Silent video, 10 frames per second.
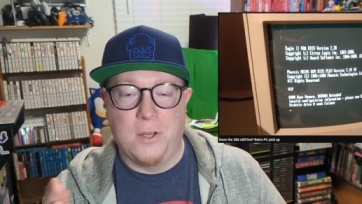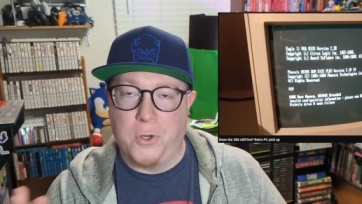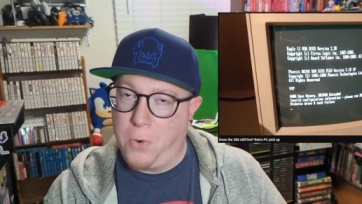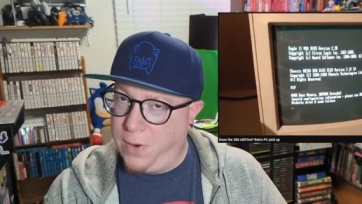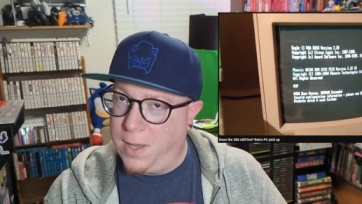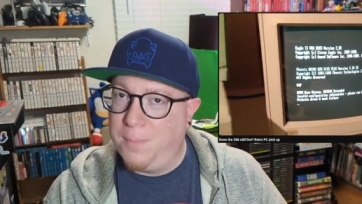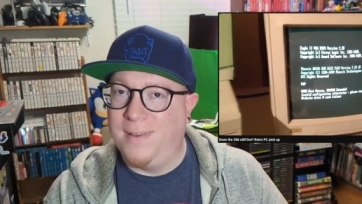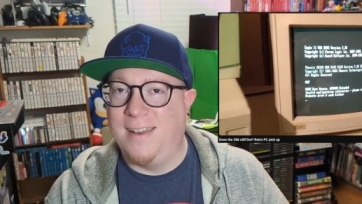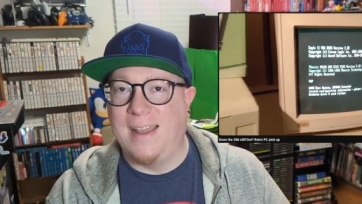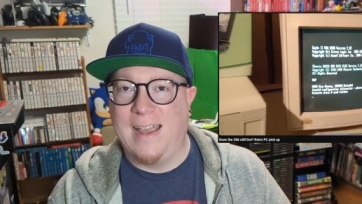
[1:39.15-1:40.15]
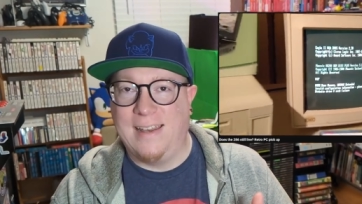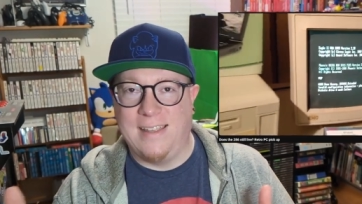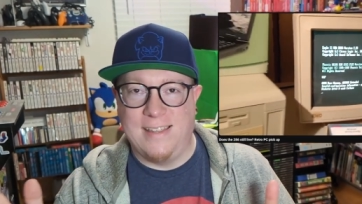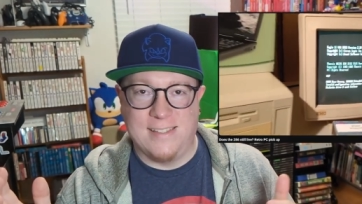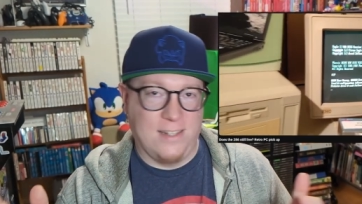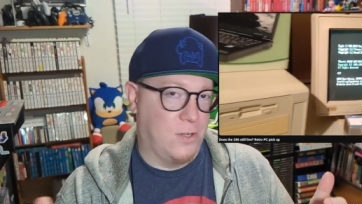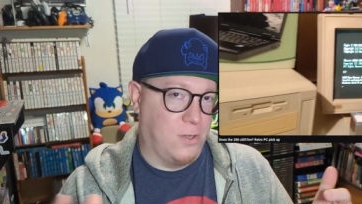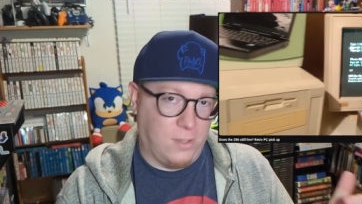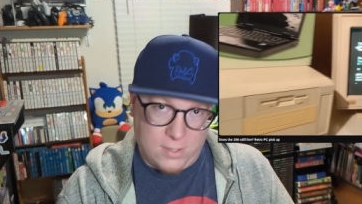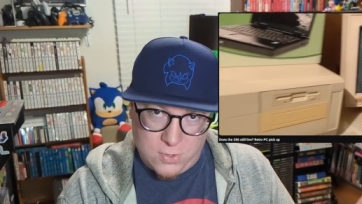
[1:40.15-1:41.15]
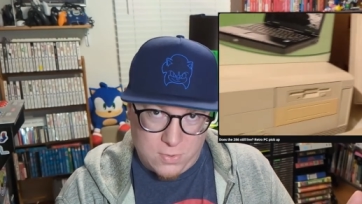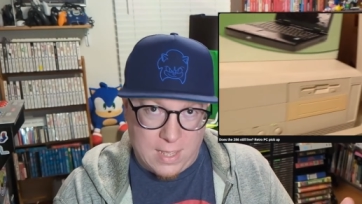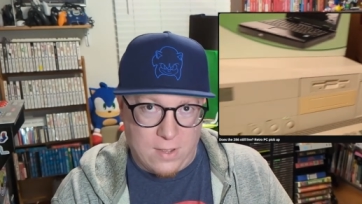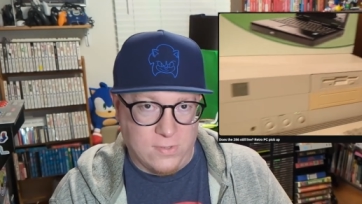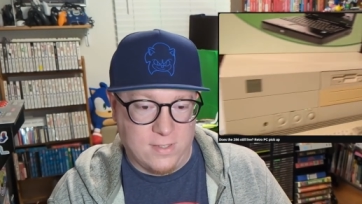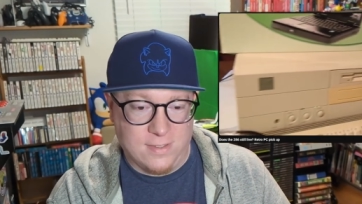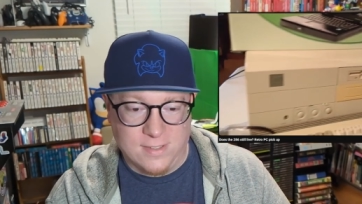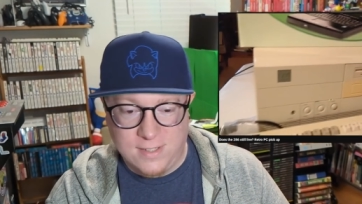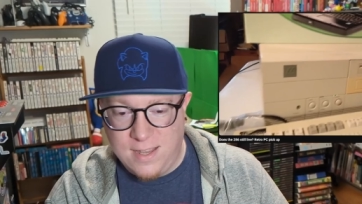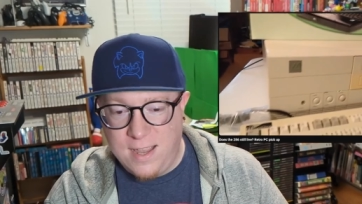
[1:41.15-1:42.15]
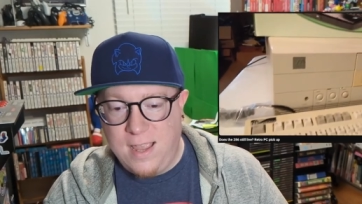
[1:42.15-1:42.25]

growing up in the 90s and the early 2000s.